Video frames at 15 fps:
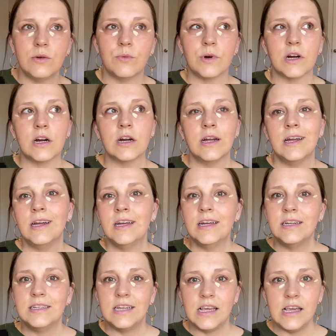we're
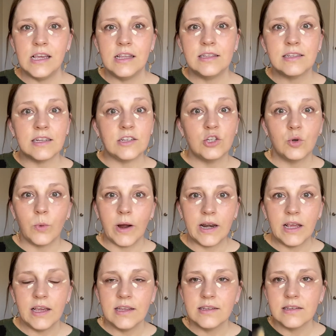teens and
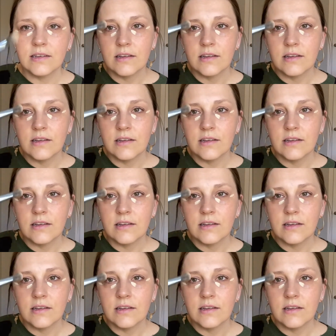20s.